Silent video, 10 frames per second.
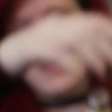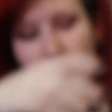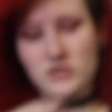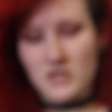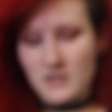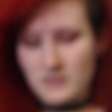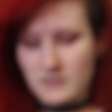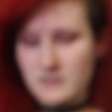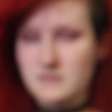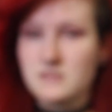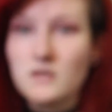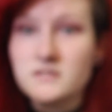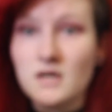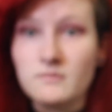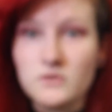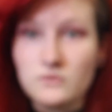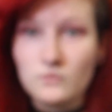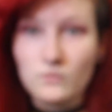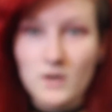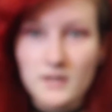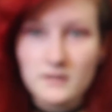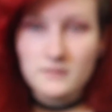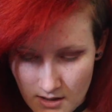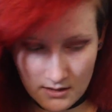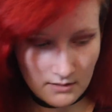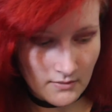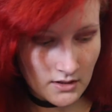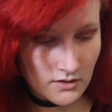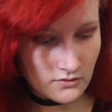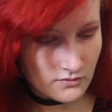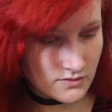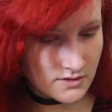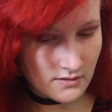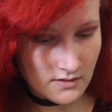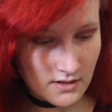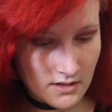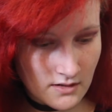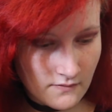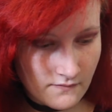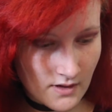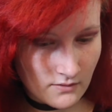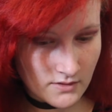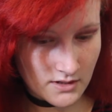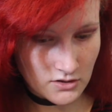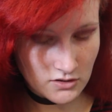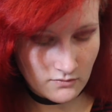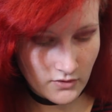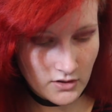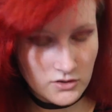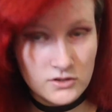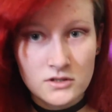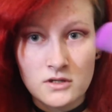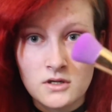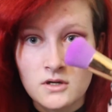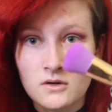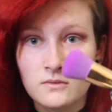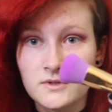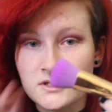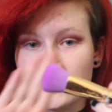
My shade is W1, and I'm going to use the foundation brush, which